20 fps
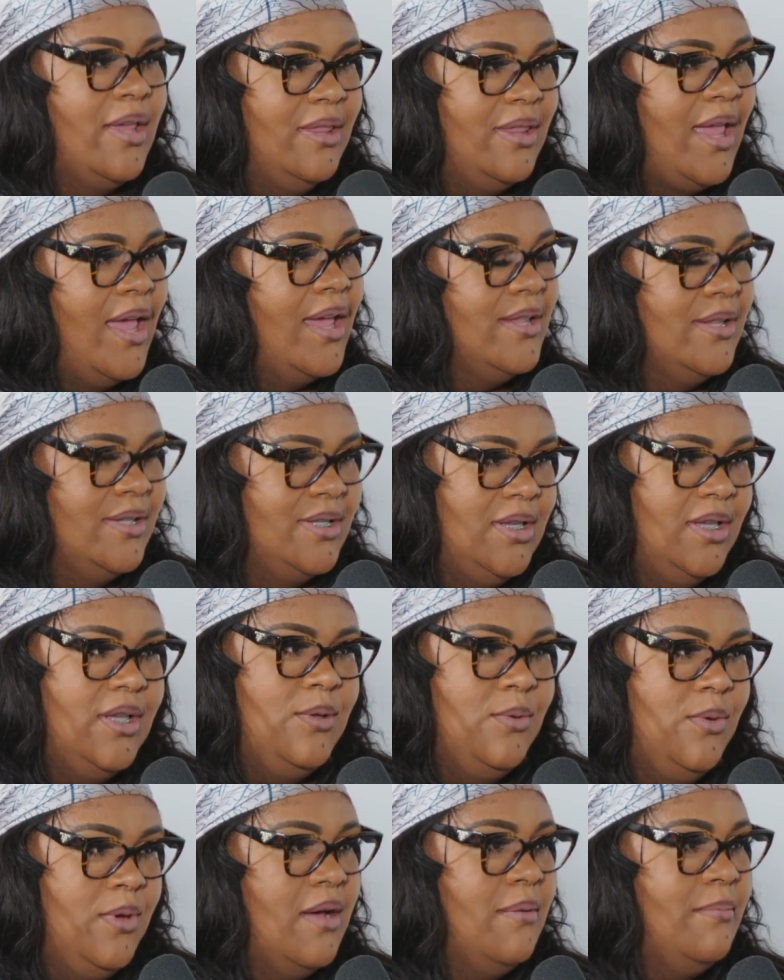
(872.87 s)
that until
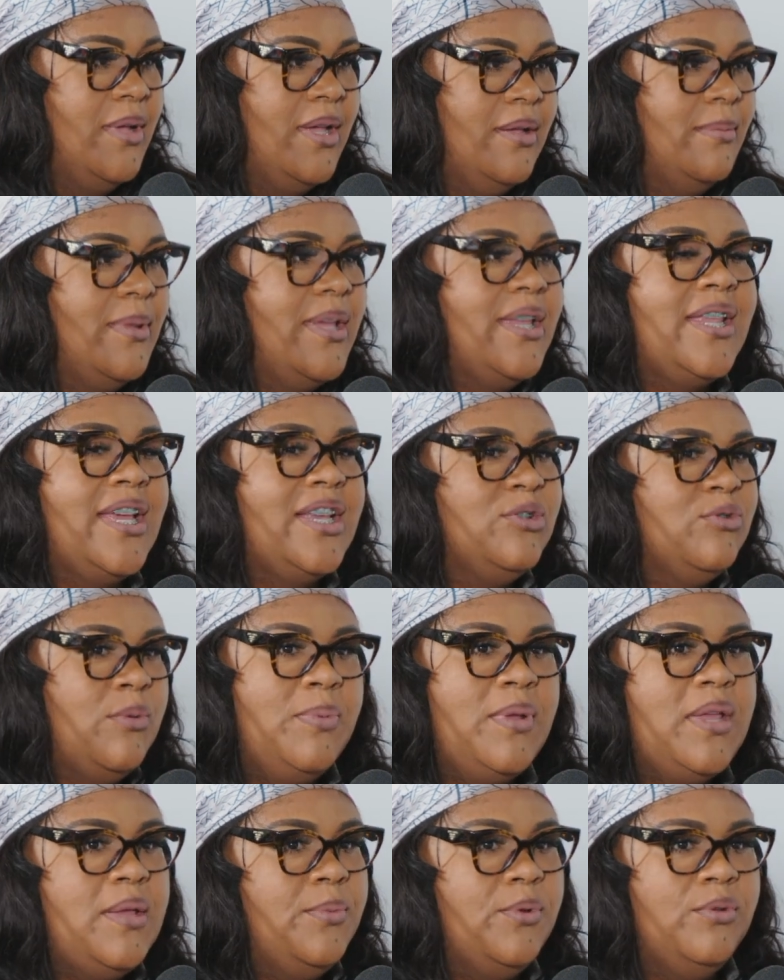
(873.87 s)
you come up. And that's what
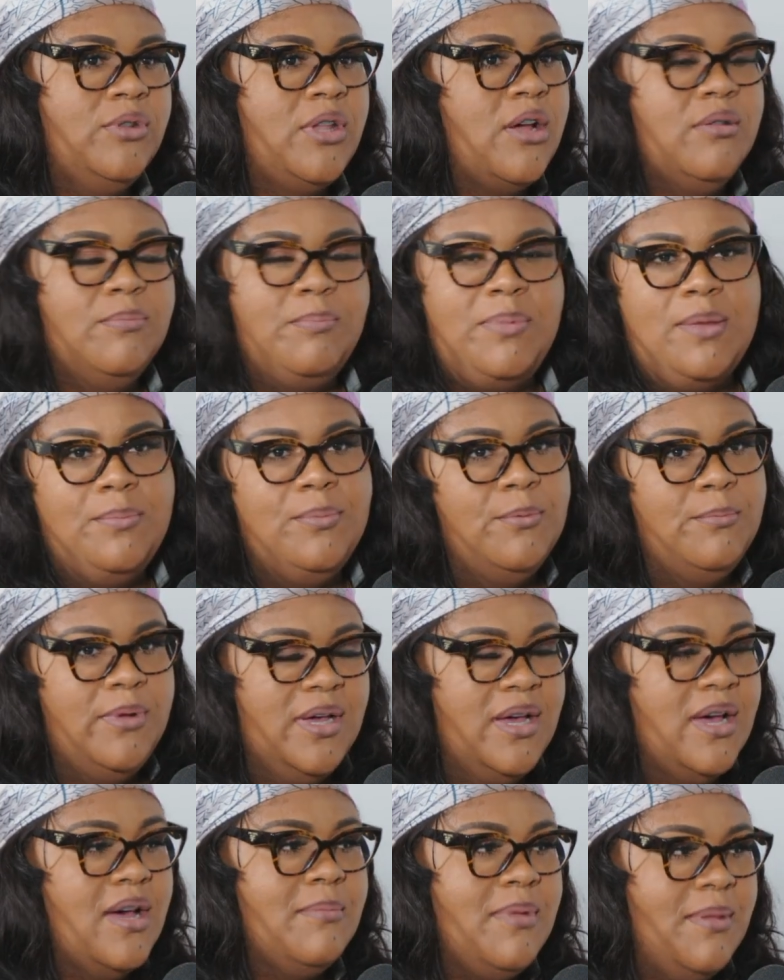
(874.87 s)
people don't. People
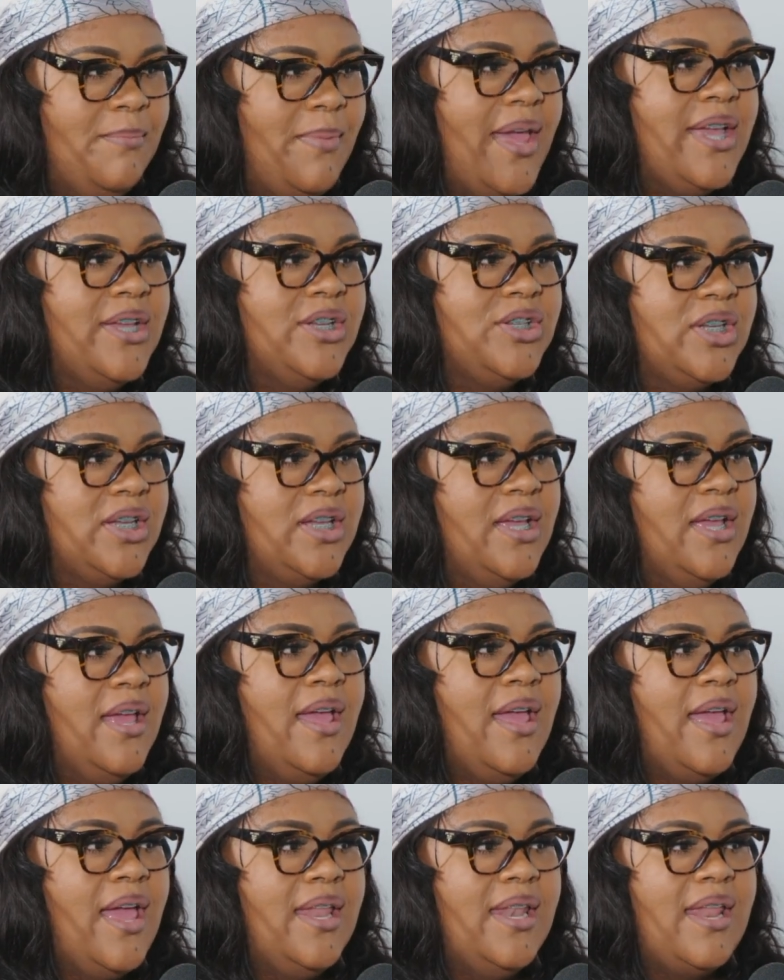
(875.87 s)
become impatient
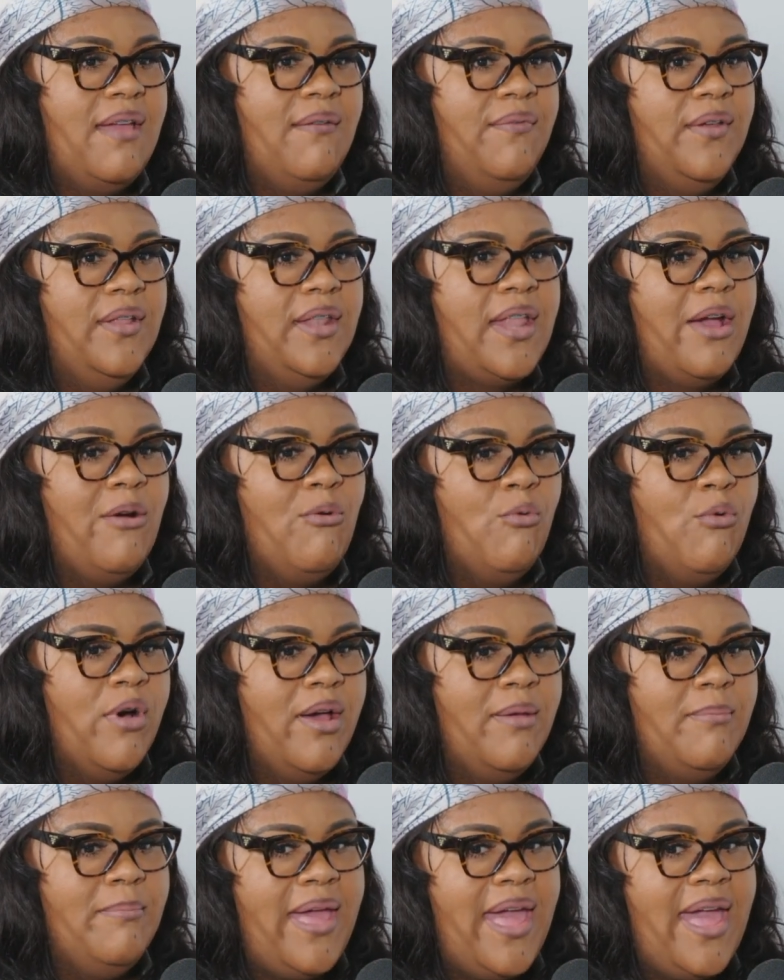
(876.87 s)
and they feel like
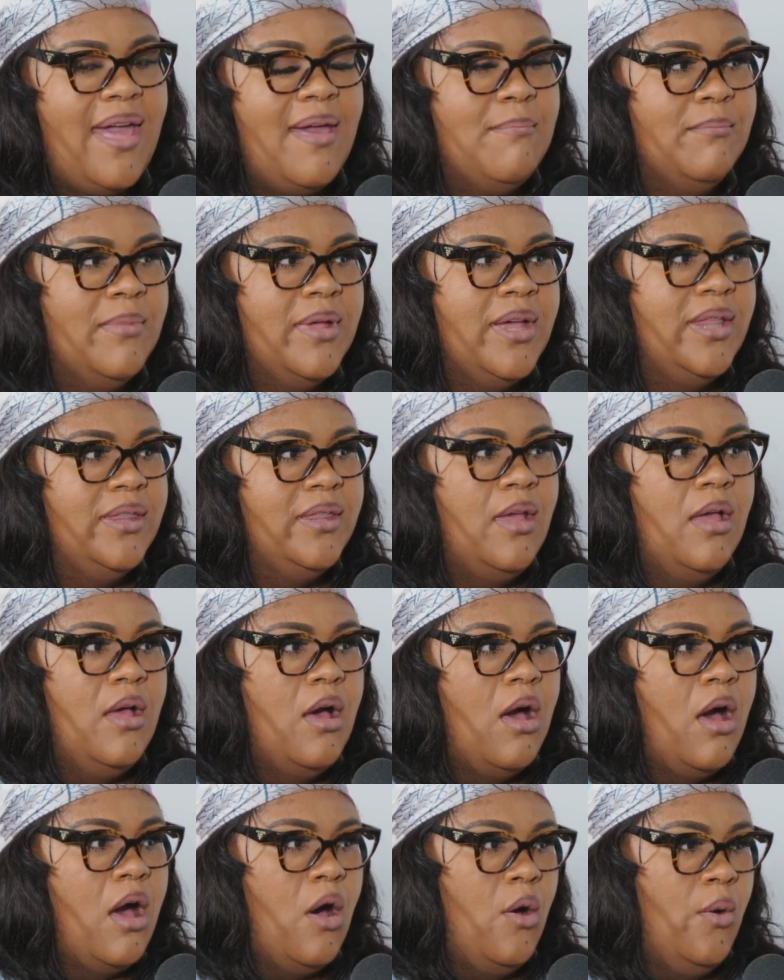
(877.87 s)
one bad month,
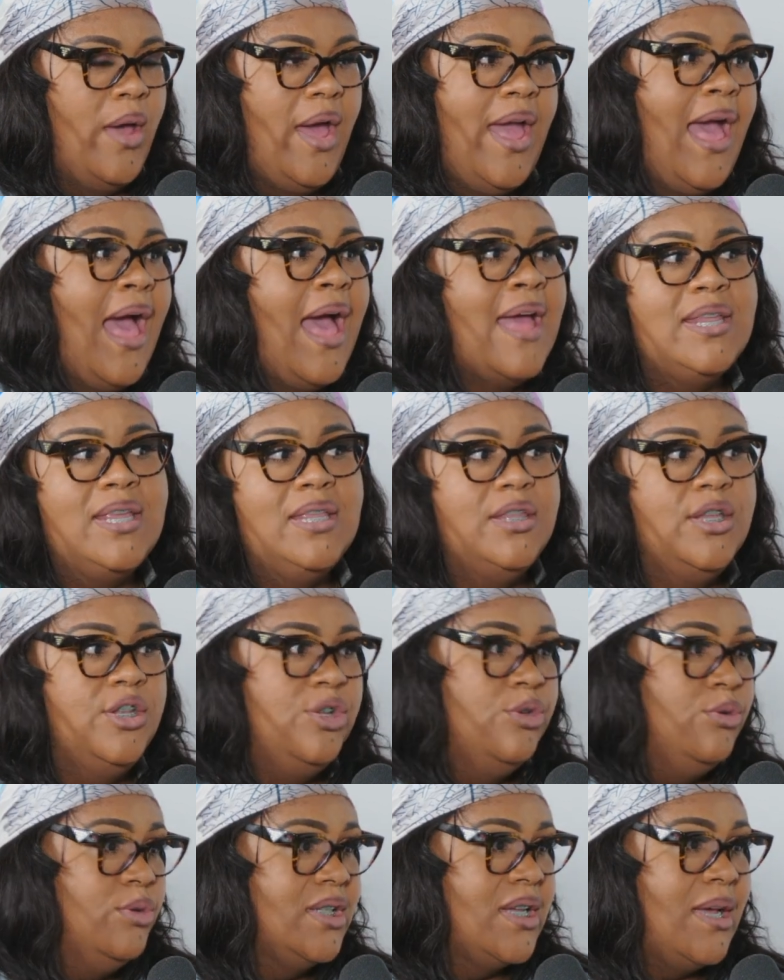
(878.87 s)
okay, I need to
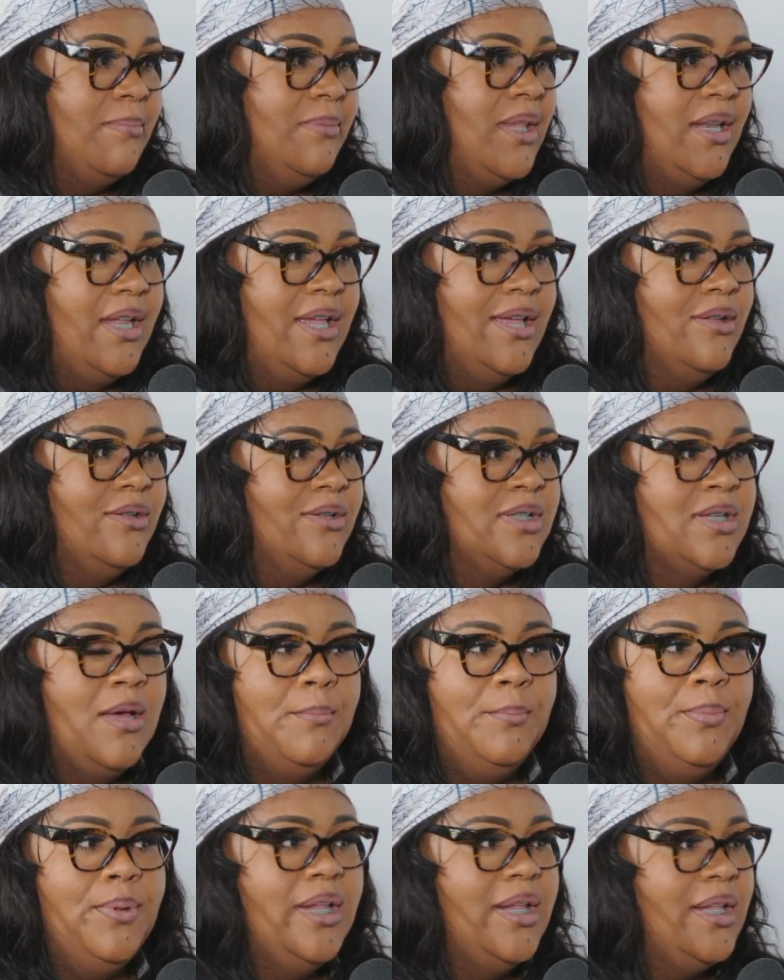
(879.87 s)
do something else,
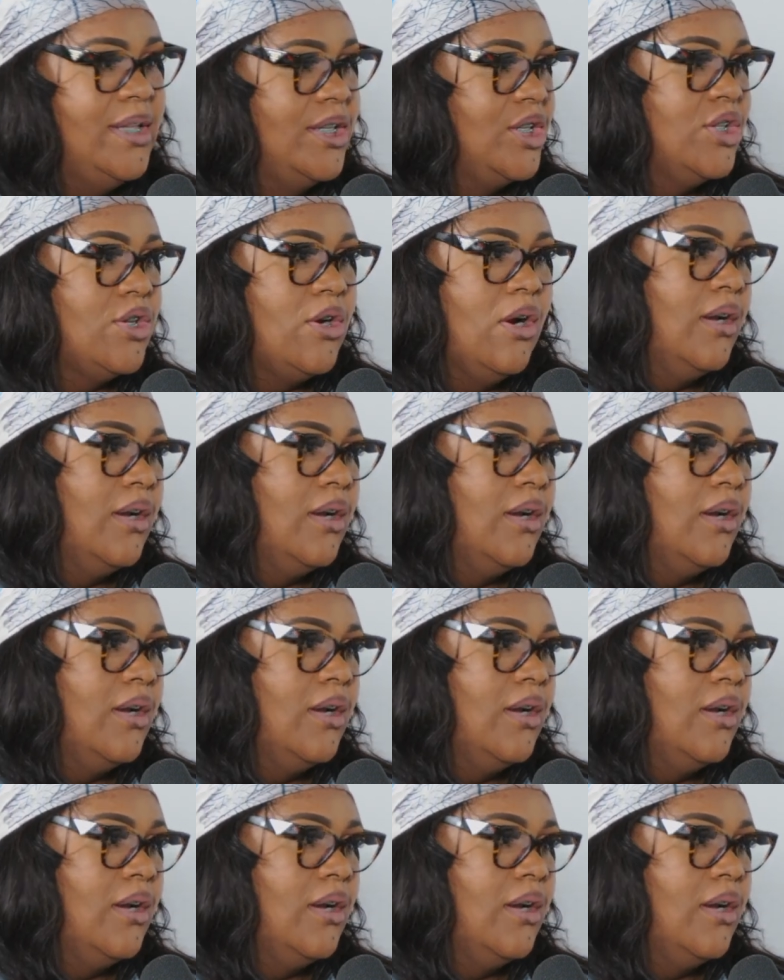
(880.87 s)
completely start